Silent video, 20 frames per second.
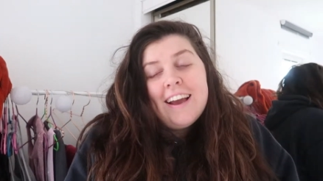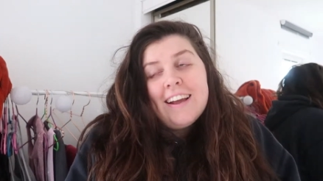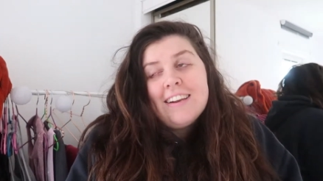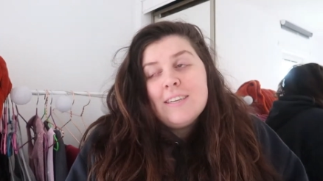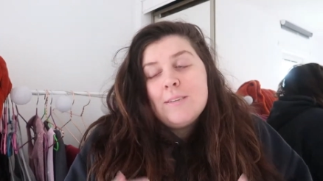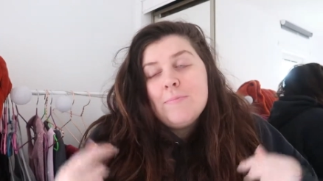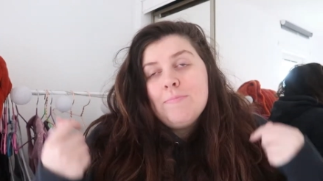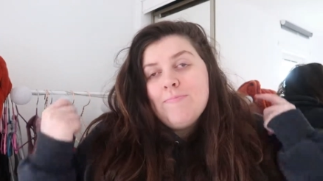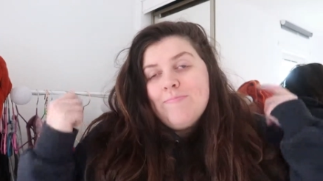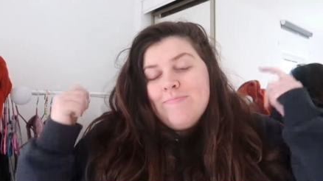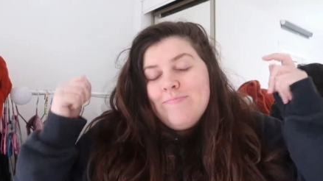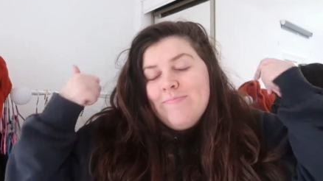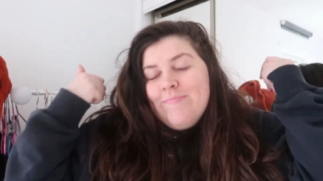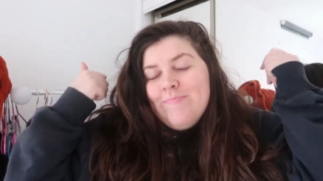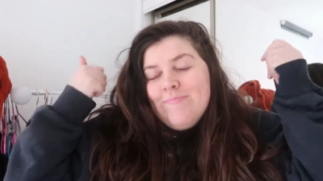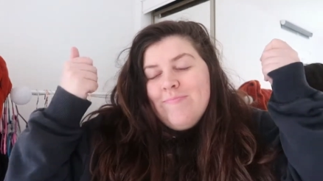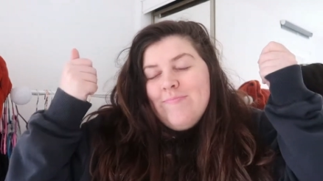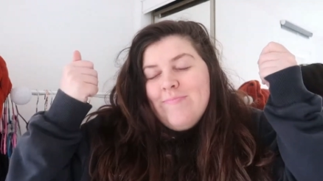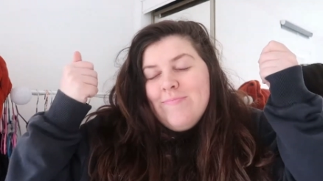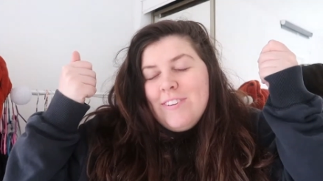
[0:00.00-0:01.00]
and just
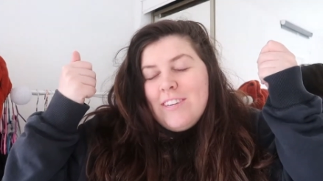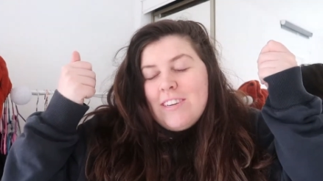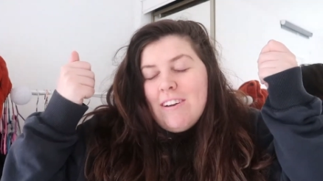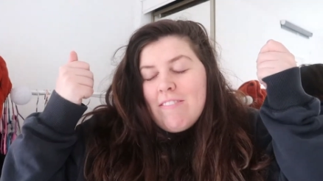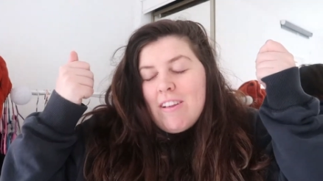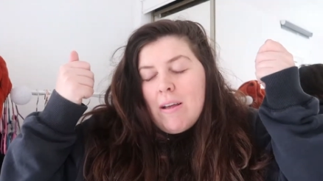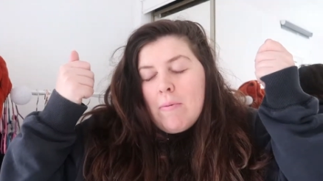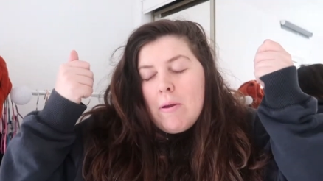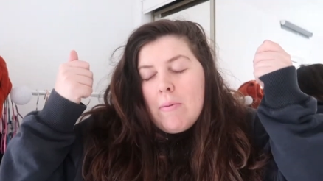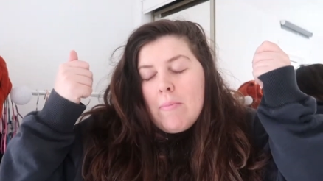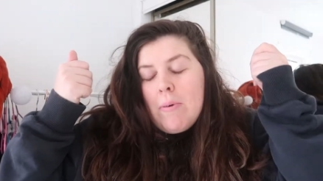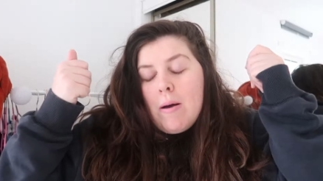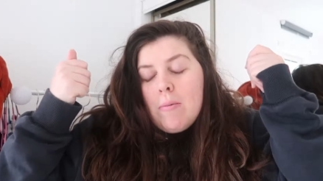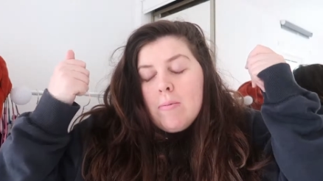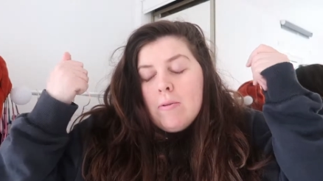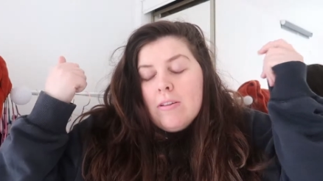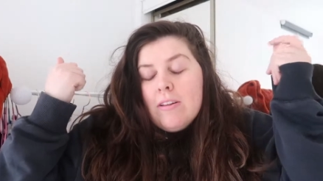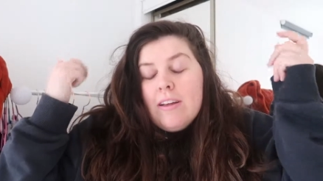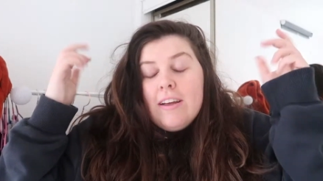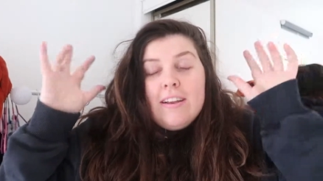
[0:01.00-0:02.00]
shoved up in a
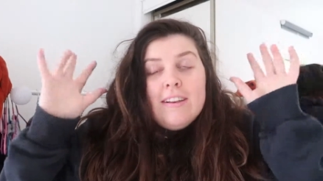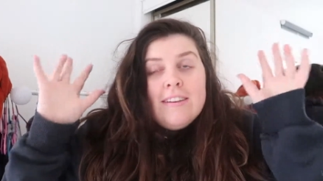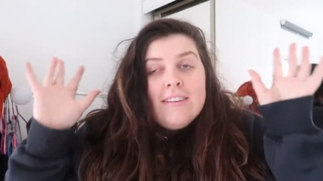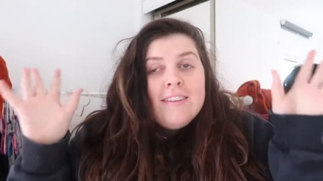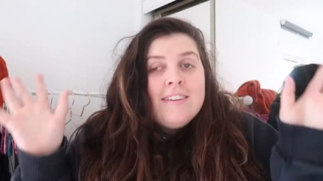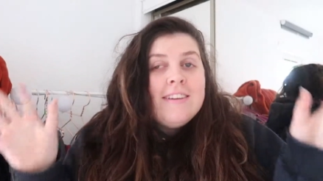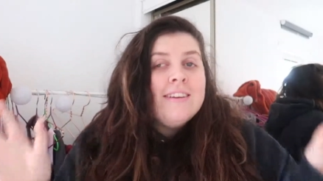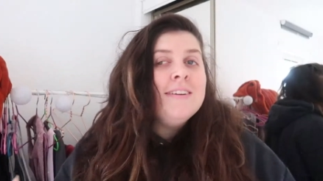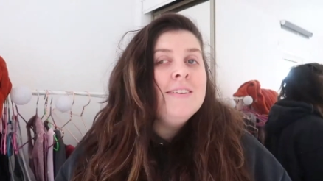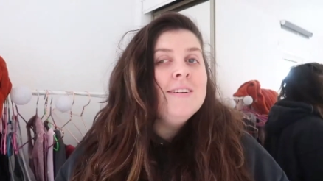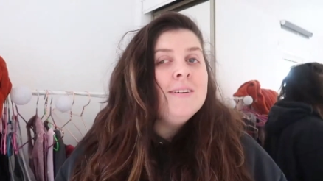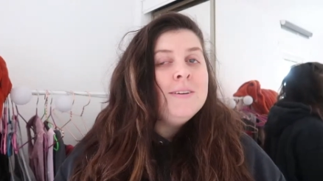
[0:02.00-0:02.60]
bubble and